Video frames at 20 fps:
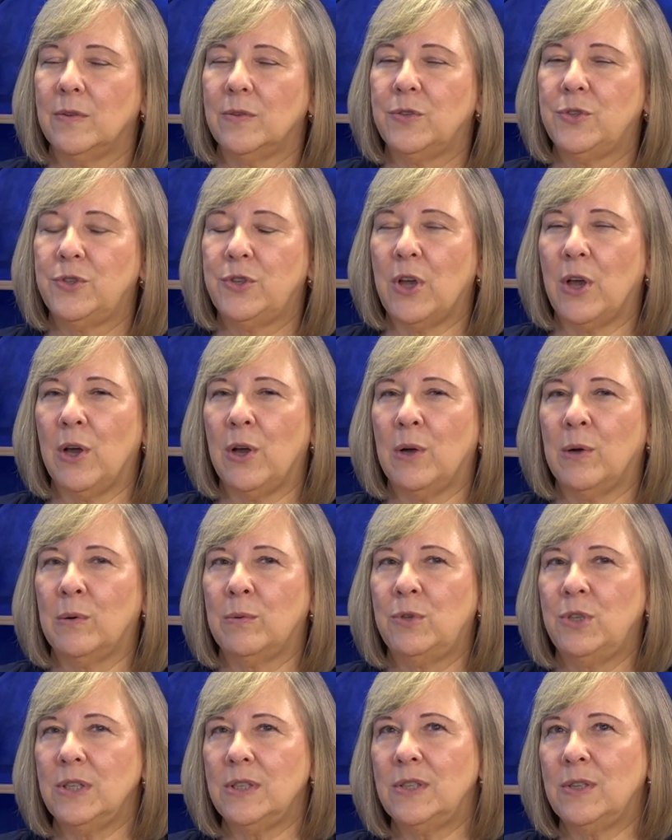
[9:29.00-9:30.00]
So
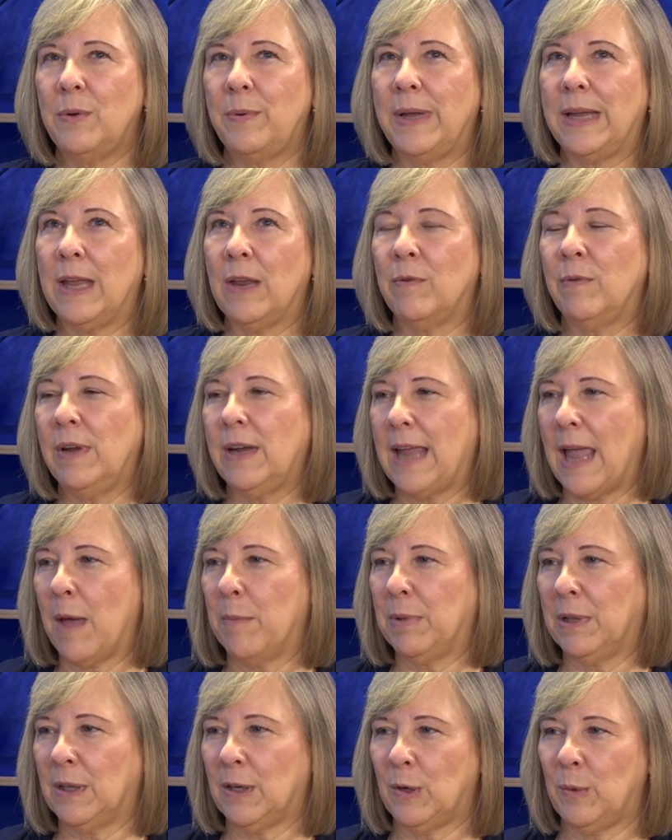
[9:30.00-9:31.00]
just so we can
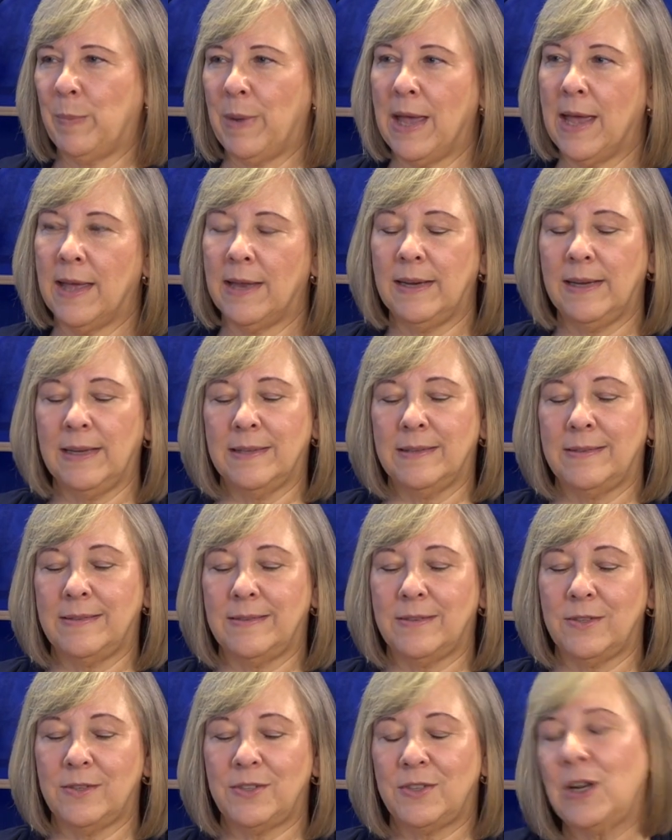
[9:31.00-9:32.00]
recap a little bit, it's
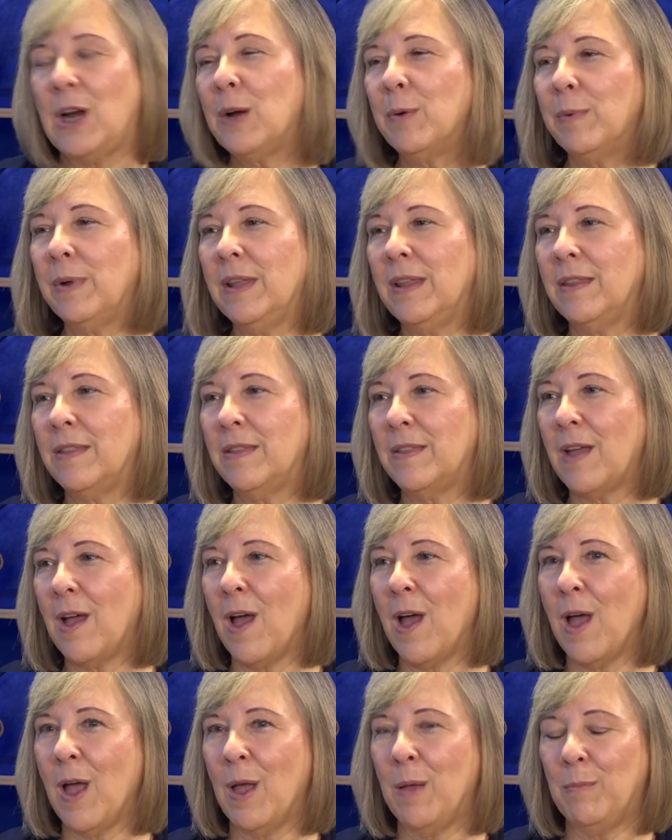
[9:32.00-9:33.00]
to start with
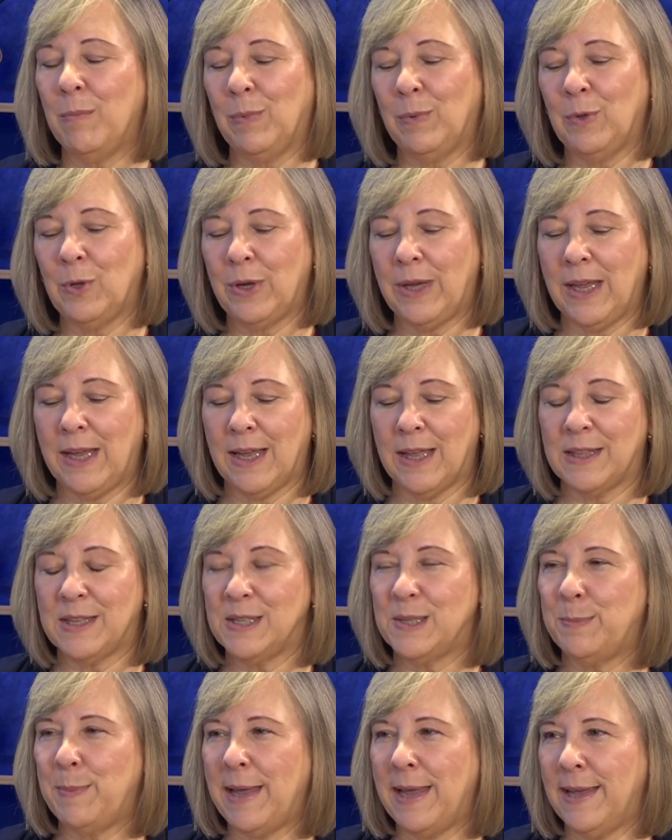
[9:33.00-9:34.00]
looking at the
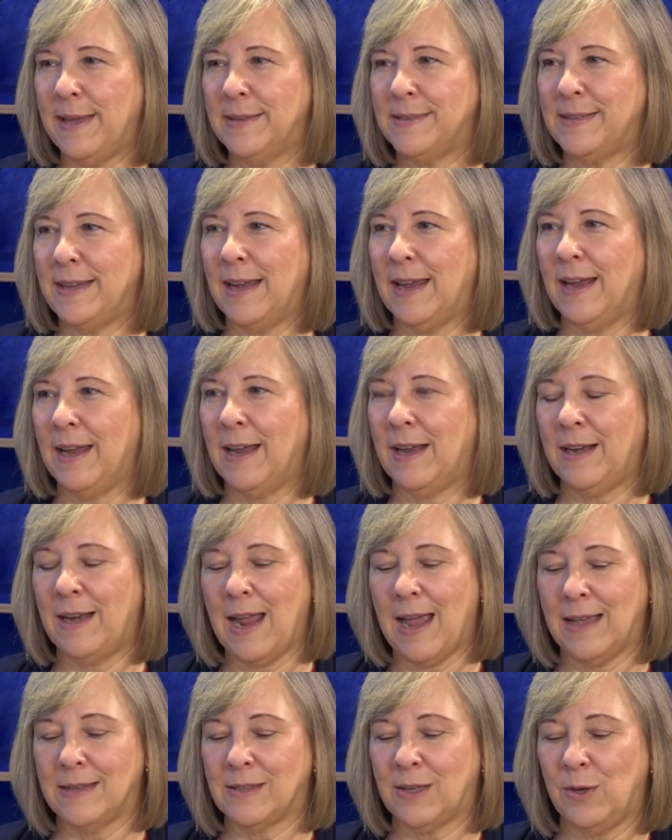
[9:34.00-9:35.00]
space and
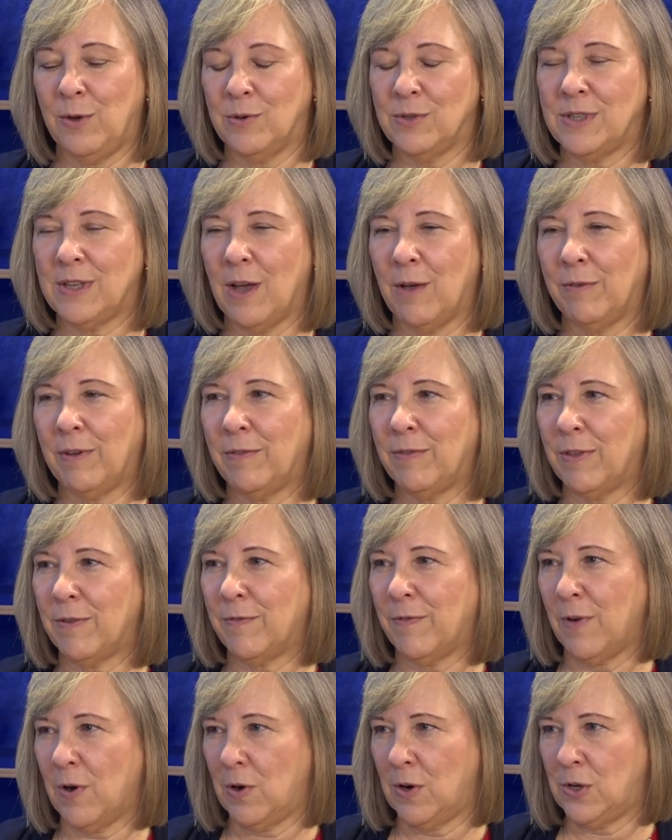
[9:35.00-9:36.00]
asking yourself if the
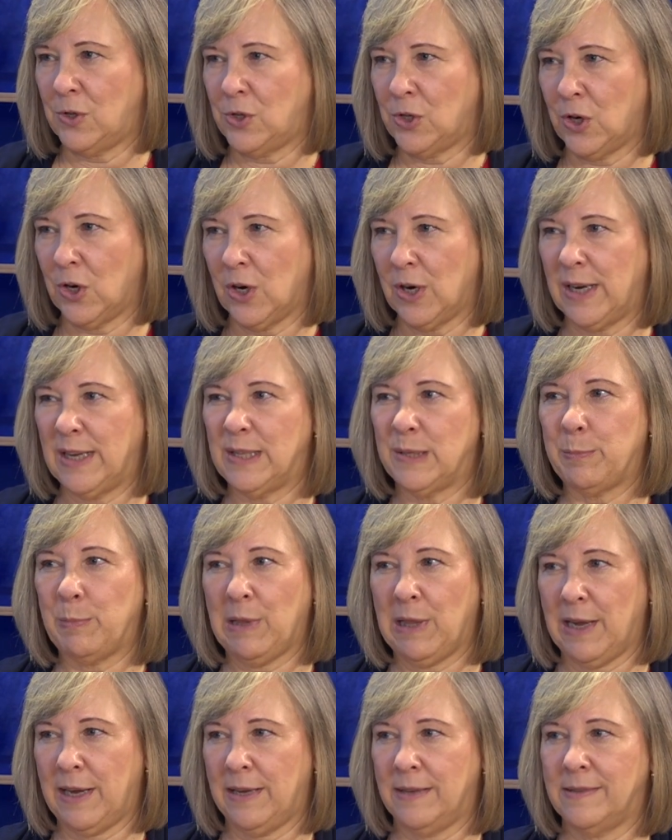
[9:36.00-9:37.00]
furniture is
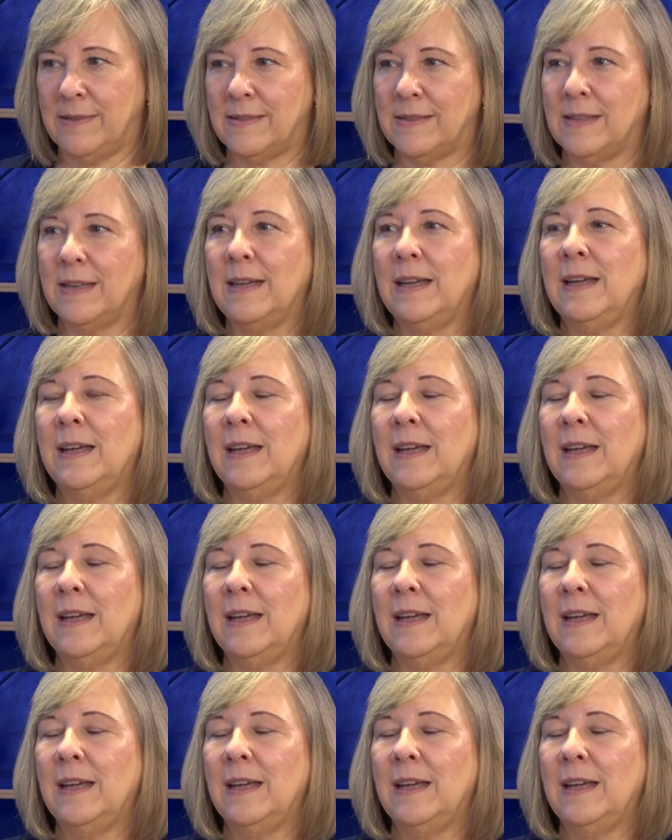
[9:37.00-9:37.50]
placed